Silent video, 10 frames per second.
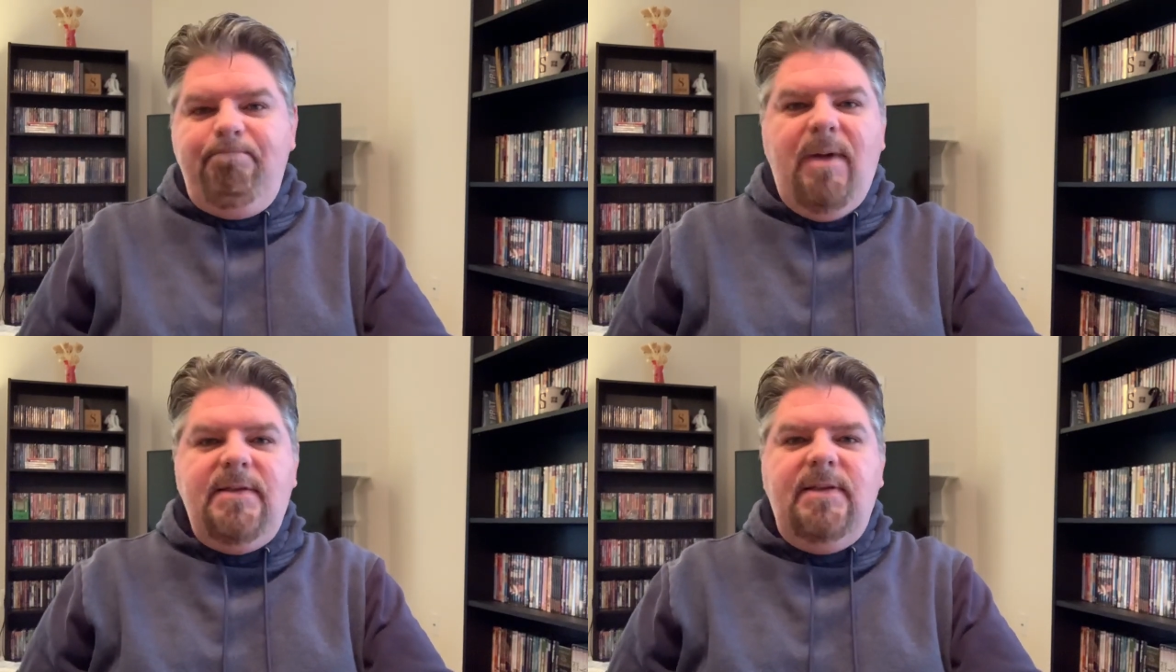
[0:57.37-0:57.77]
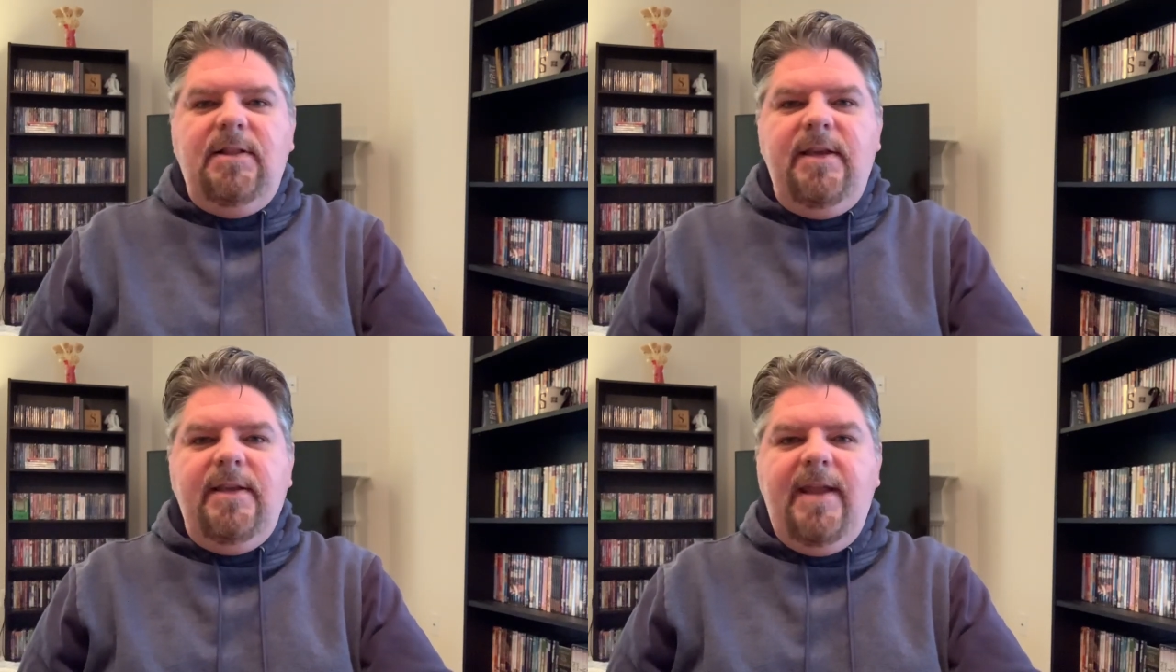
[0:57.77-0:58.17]

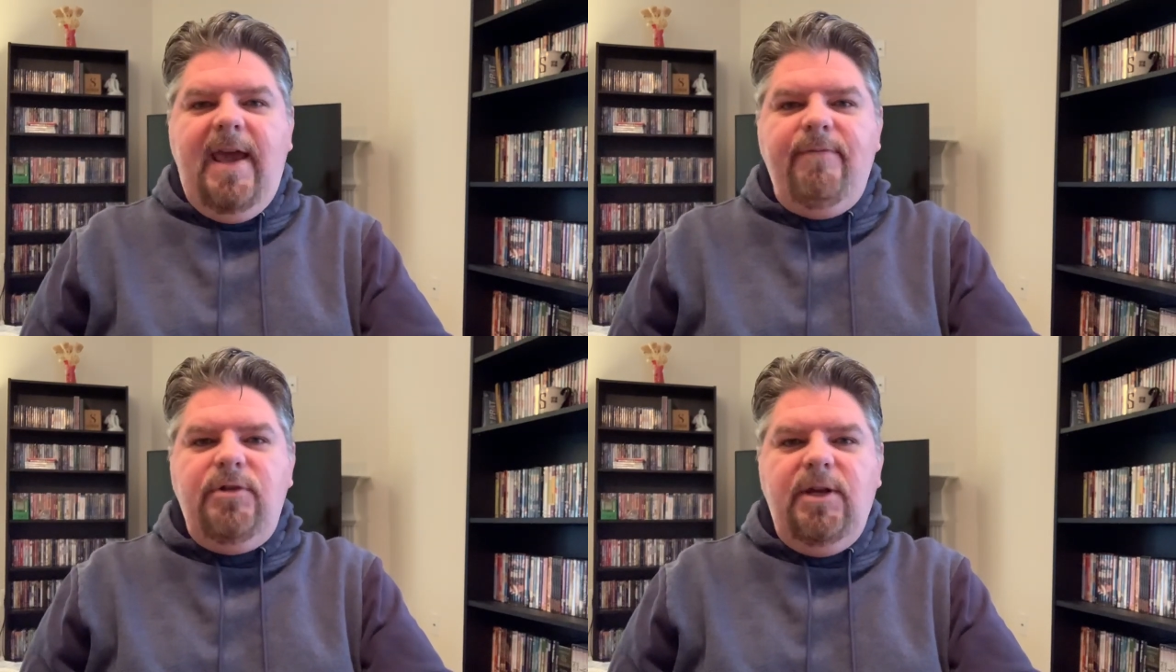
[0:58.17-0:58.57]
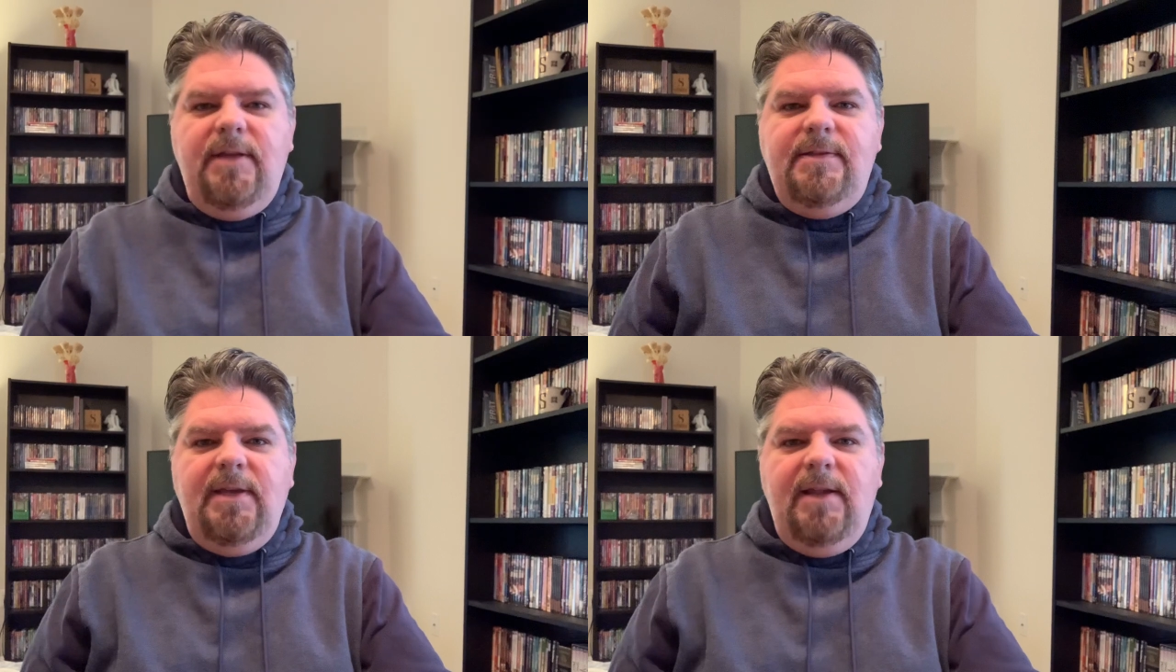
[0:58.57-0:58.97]
basically can have a
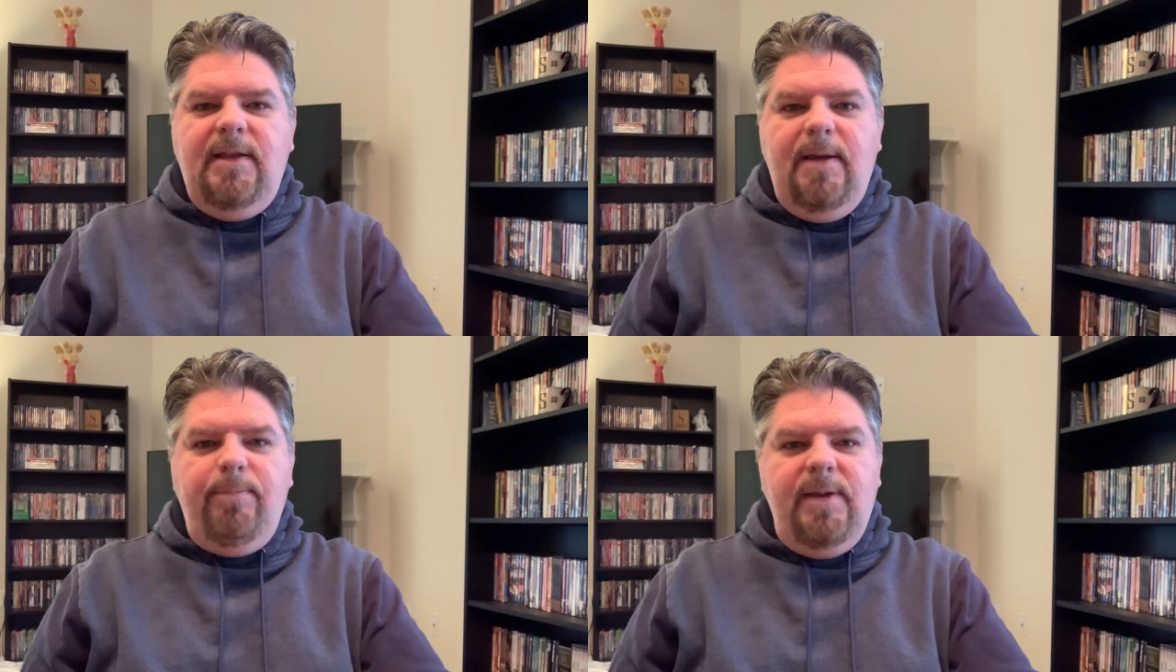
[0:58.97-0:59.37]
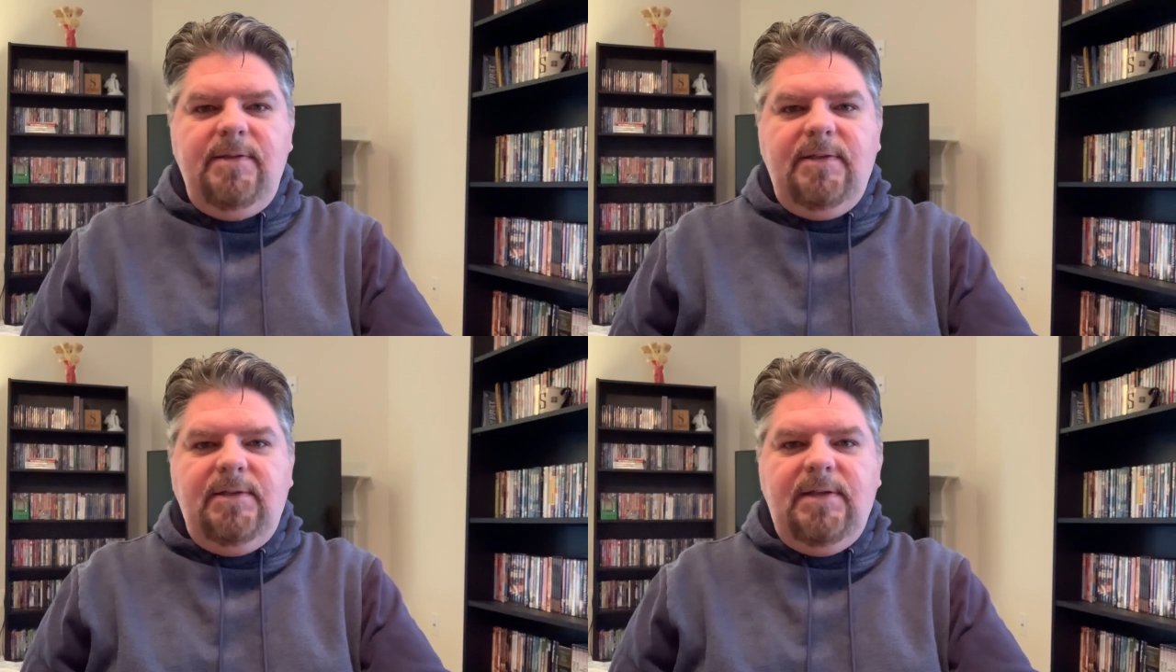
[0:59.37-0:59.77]
chance at, at
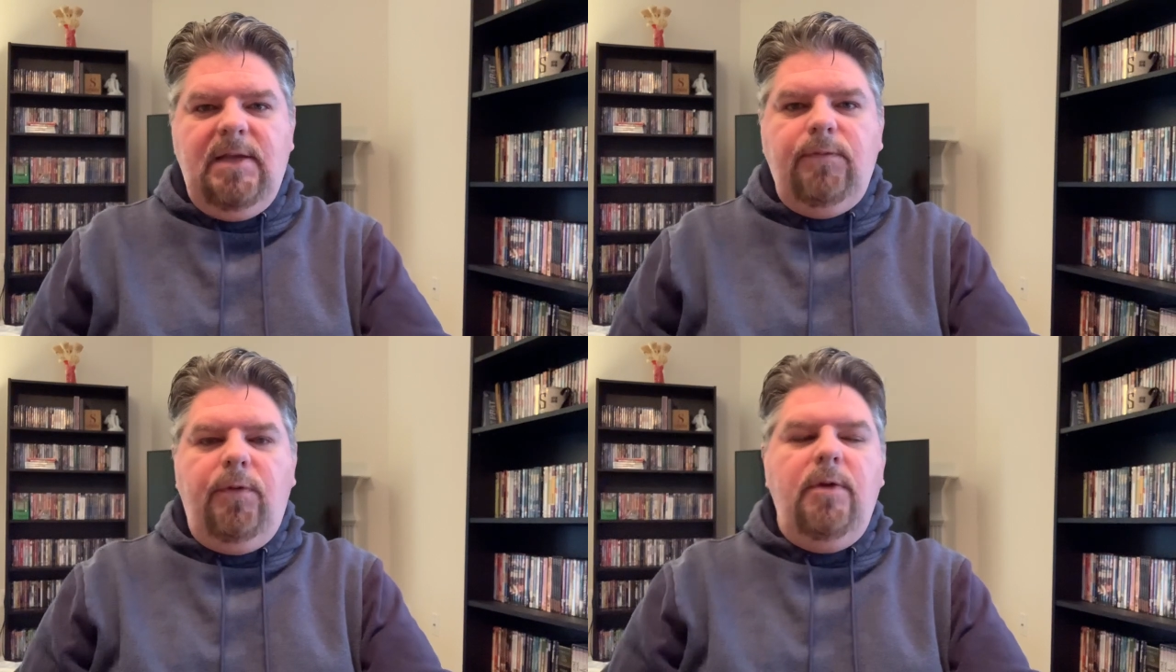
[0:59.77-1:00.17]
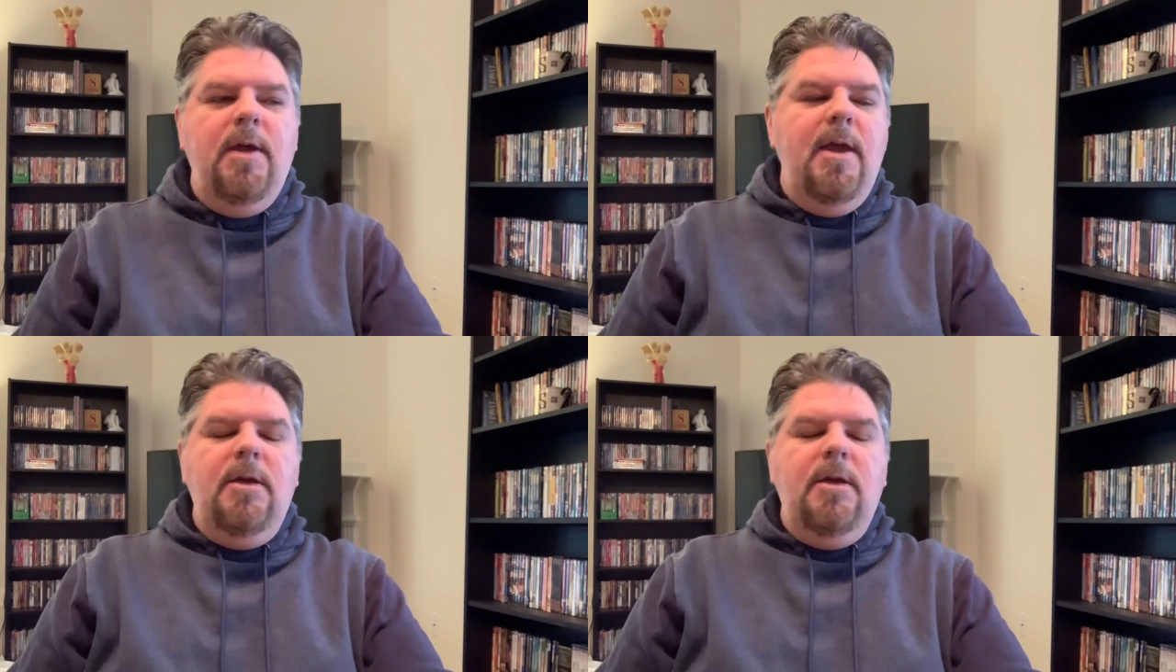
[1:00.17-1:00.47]
being successful.